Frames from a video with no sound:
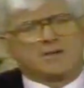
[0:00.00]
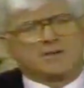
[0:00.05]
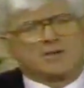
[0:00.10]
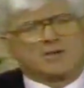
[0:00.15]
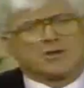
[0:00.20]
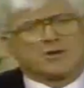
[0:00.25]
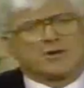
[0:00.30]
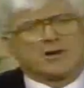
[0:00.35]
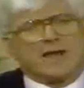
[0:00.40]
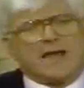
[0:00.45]

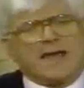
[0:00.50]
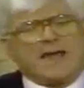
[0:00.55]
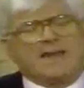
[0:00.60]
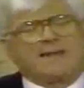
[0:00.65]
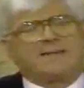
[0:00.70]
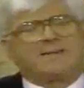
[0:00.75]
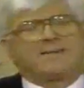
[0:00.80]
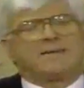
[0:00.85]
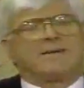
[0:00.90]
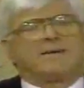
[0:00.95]
culture,
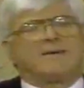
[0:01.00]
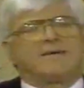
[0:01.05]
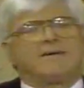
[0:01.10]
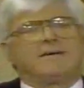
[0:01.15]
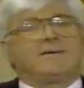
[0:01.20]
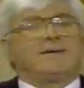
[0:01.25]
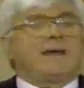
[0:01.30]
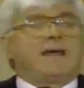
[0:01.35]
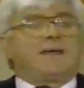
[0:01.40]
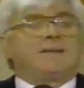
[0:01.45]
and
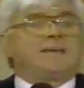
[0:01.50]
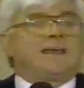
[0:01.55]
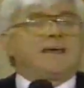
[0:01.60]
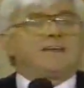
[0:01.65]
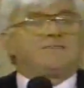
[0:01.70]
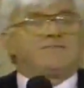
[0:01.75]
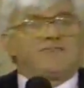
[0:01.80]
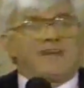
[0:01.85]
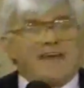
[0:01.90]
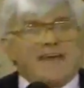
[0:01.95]

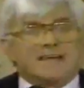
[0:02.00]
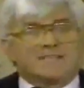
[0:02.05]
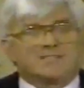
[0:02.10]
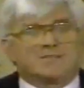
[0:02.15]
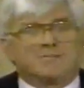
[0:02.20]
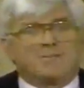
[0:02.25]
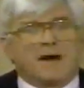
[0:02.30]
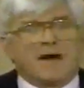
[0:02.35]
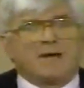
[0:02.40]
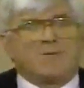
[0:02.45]

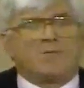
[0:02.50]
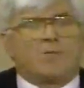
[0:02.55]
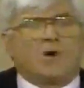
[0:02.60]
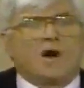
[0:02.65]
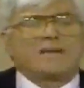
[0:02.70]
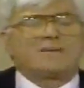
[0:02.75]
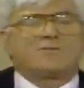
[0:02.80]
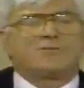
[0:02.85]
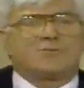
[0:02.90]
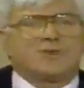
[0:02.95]
advanced by
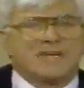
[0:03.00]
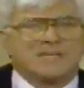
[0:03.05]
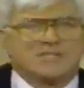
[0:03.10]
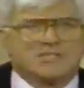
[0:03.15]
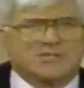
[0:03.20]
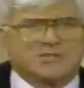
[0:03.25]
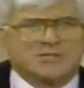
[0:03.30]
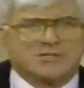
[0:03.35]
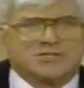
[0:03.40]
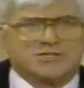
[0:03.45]
what
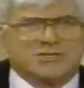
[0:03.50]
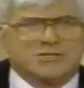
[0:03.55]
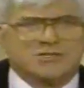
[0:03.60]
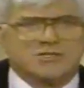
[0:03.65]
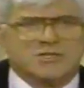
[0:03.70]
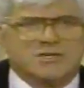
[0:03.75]
researchers?